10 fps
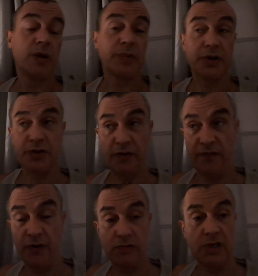Because of the
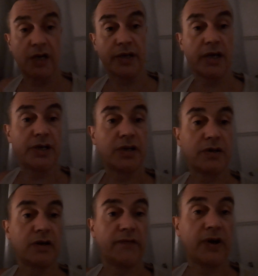false
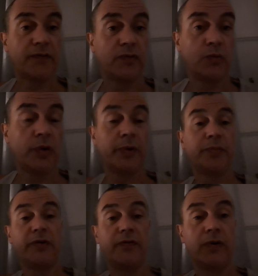allegations I've had from
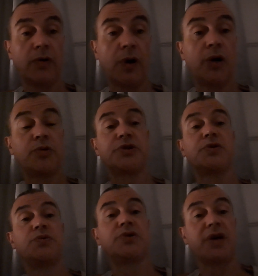women before, I was
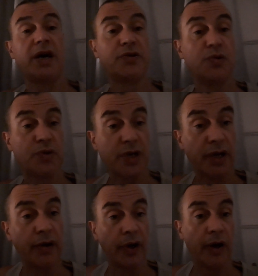too scared to
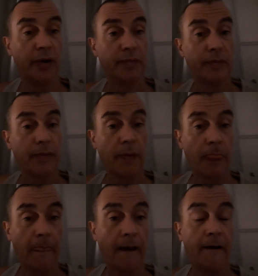say no.
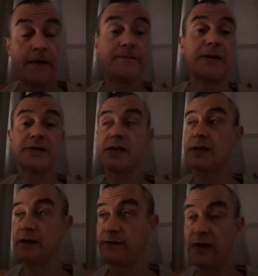I've been
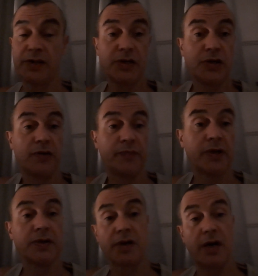taken advantage of
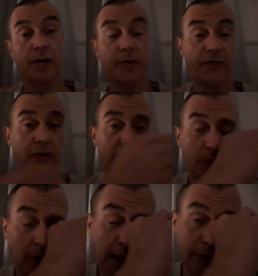because I am a
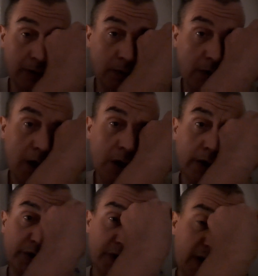vulnerable adult.
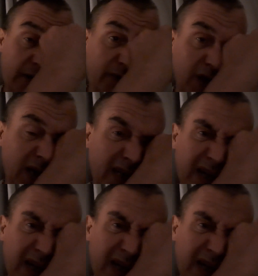I should have daily